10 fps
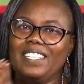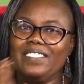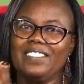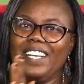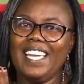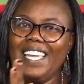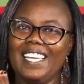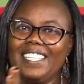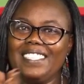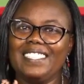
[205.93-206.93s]

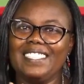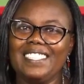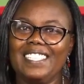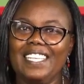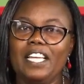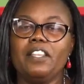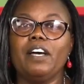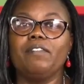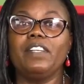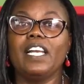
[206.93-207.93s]
Great.
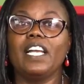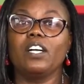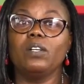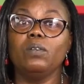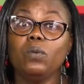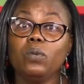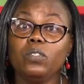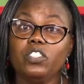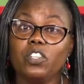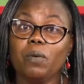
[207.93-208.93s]
They have done a
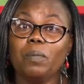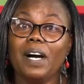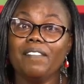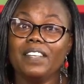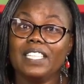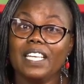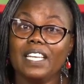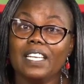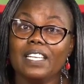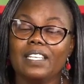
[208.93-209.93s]
good job, haven't they?